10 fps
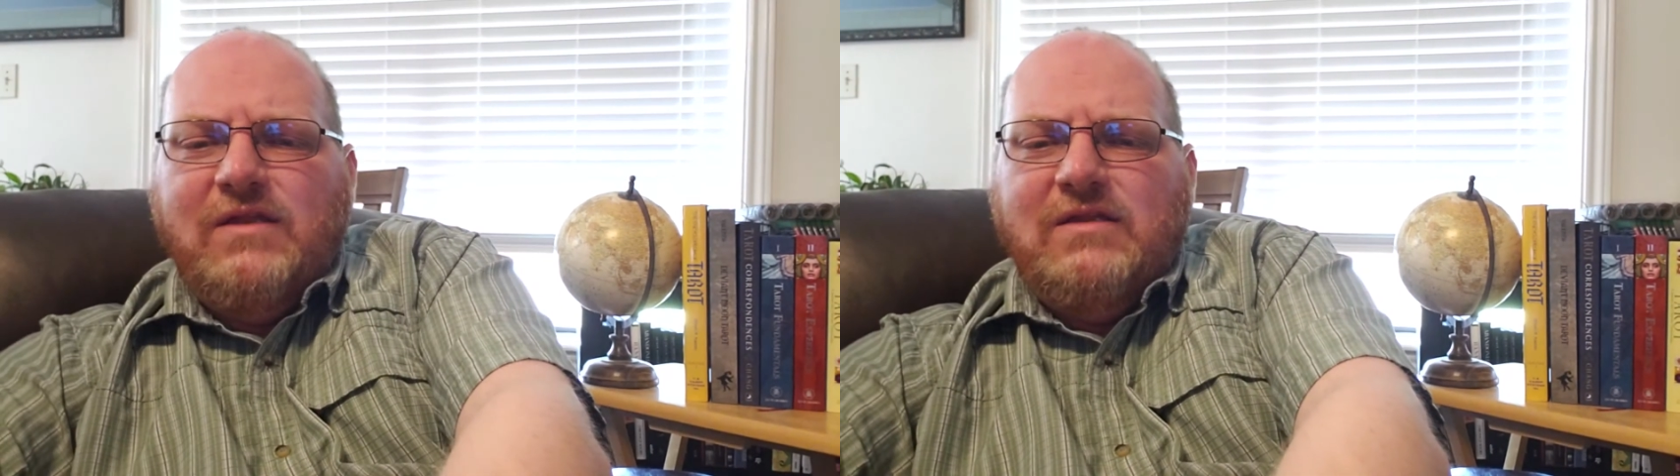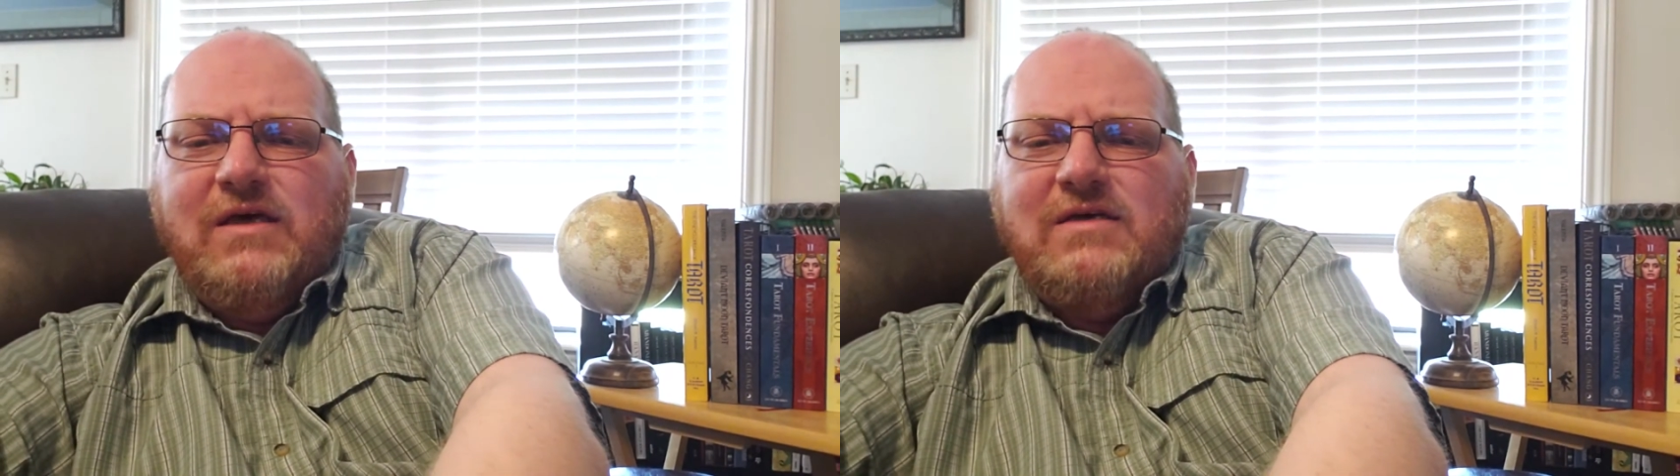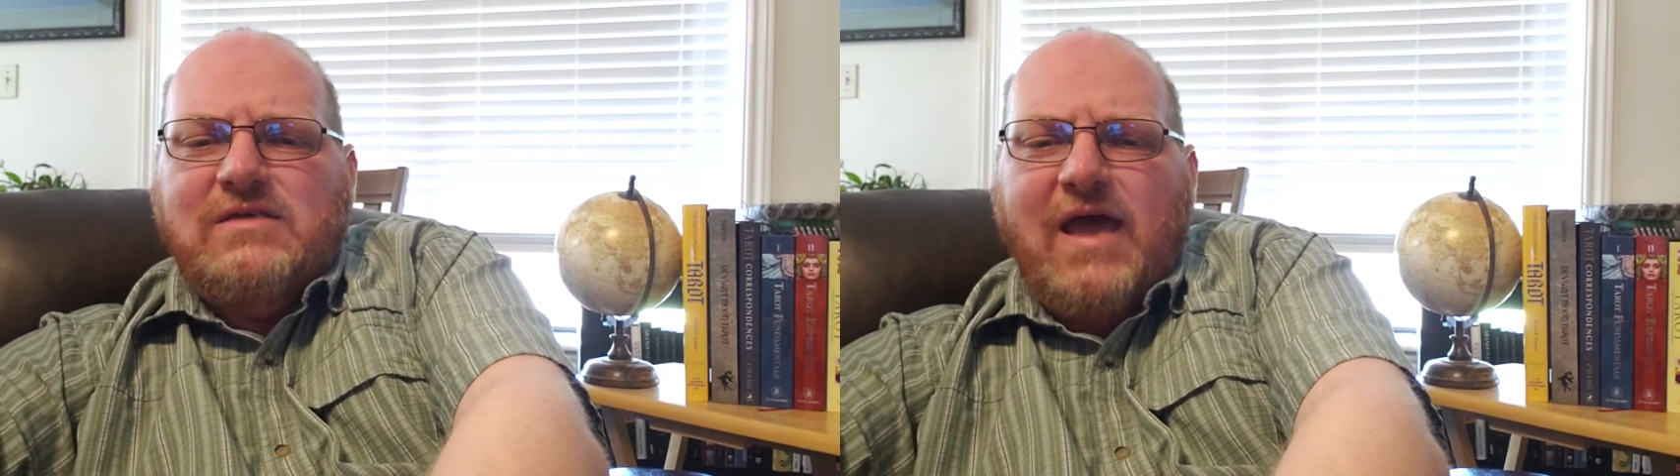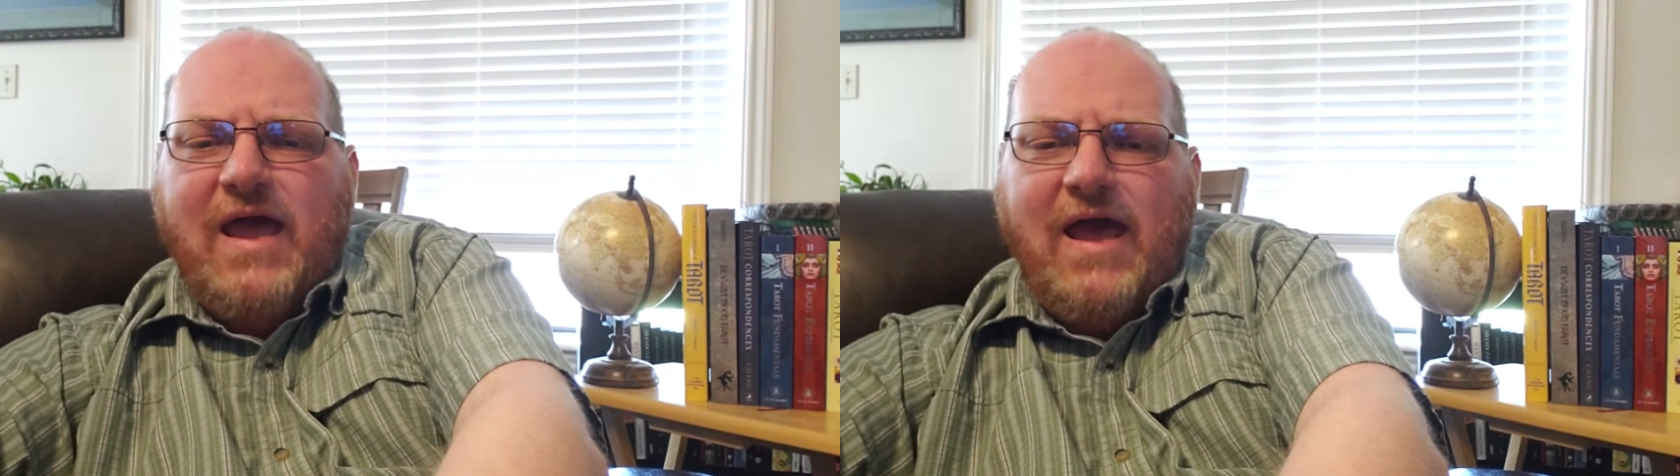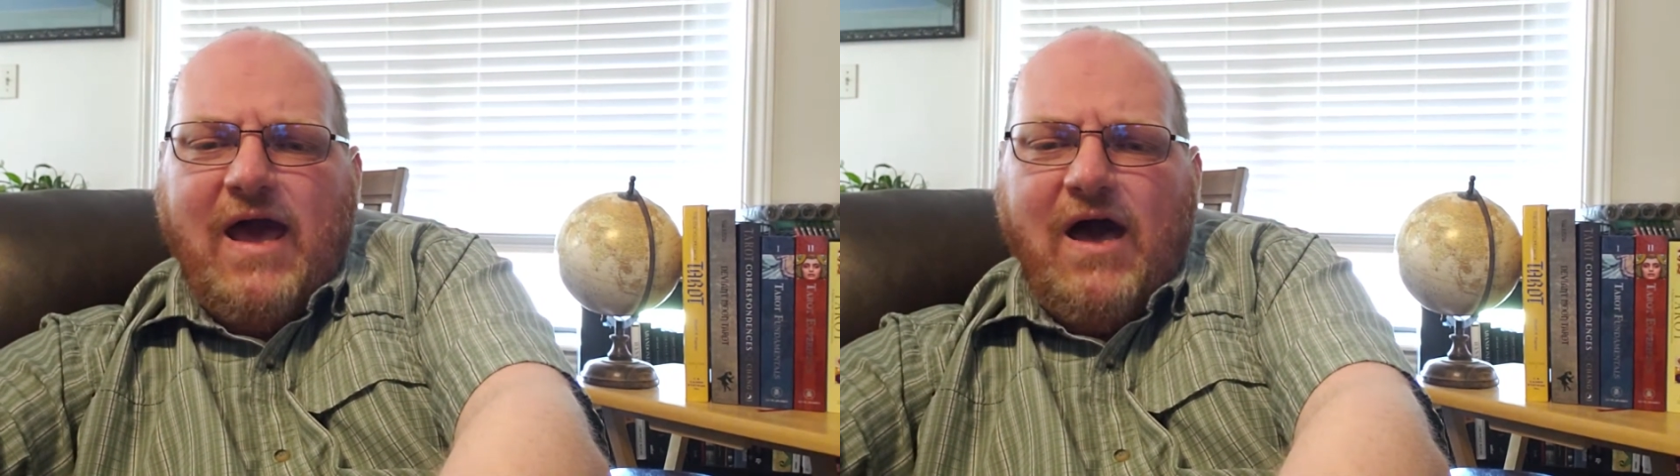does
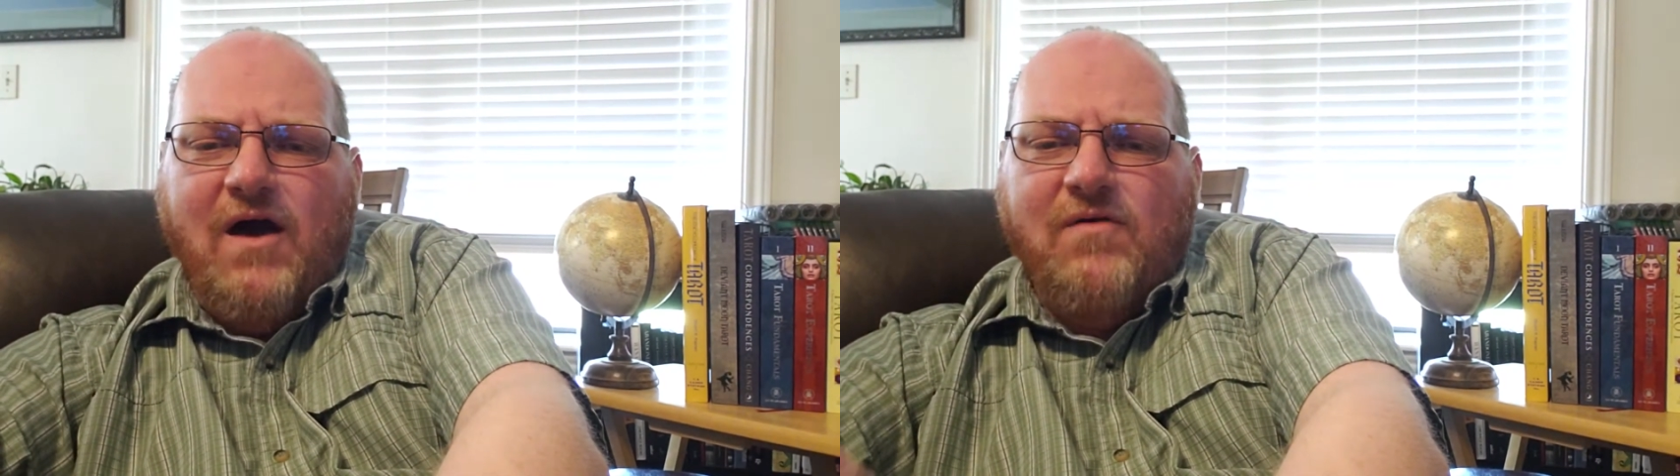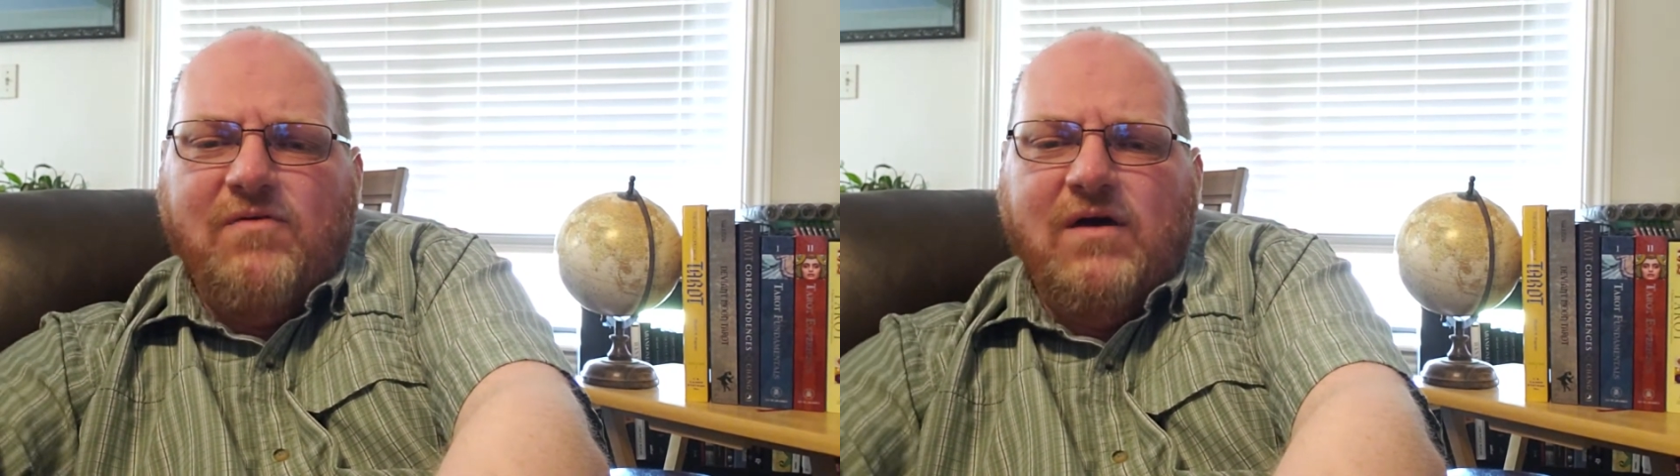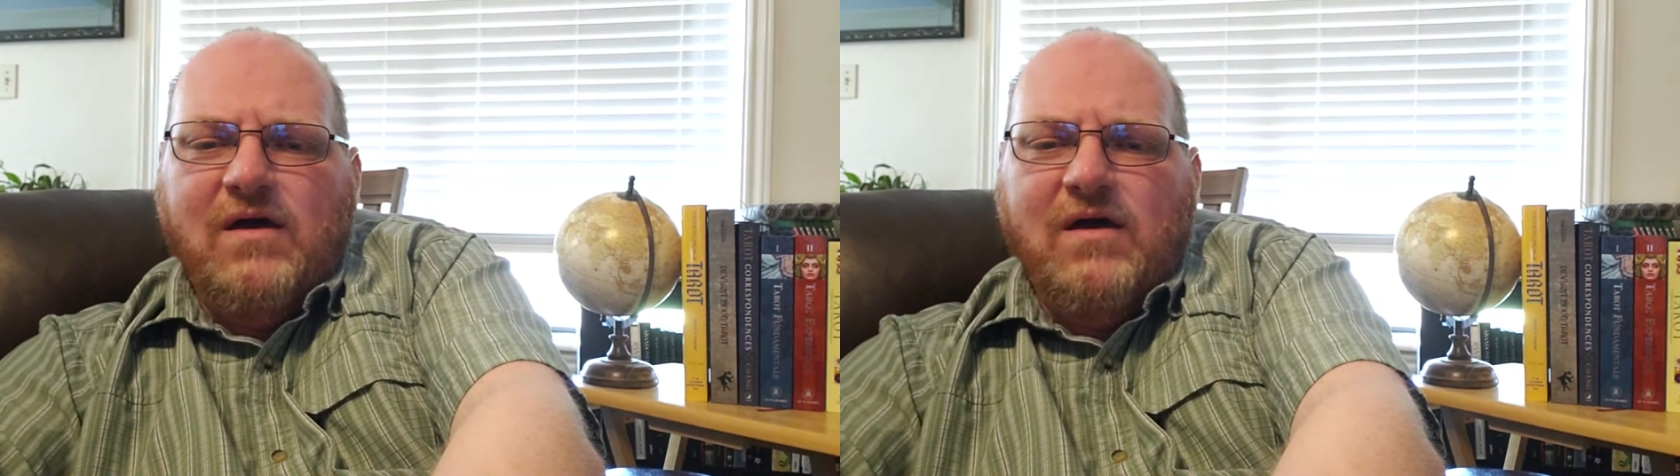have